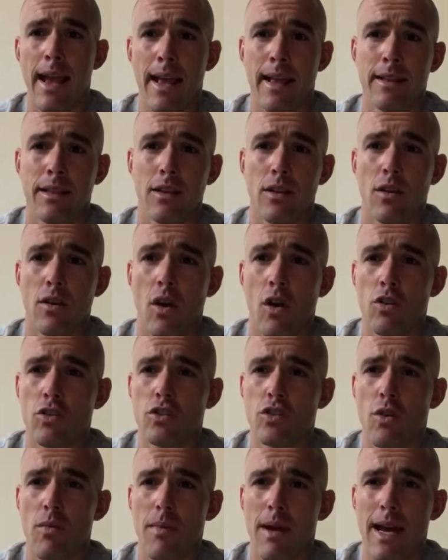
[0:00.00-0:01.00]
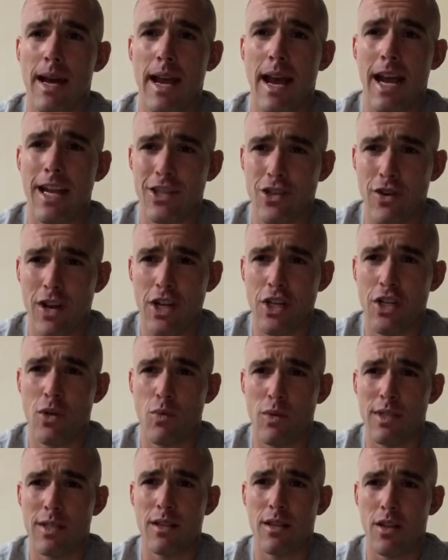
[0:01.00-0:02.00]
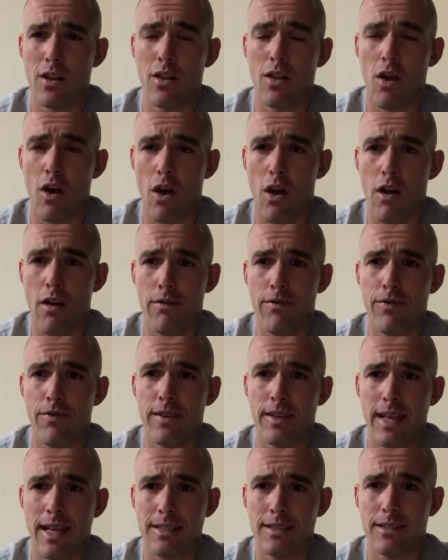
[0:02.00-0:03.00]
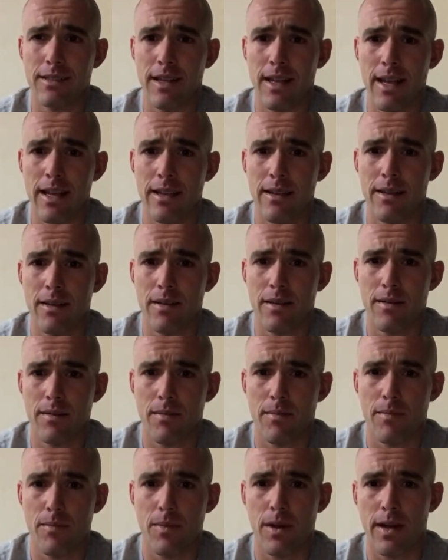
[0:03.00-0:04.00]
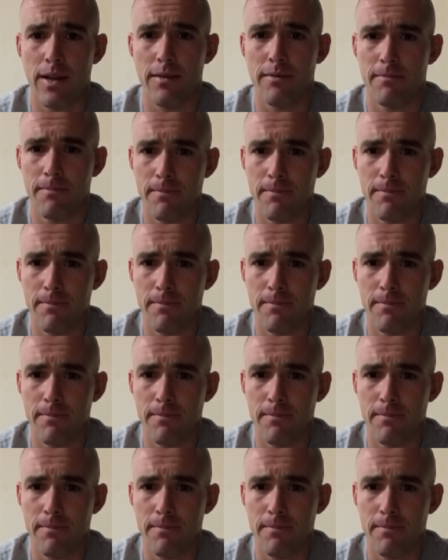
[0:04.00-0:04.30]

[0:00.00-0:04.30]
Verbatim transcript: And also my hydration was a little off yesterday, but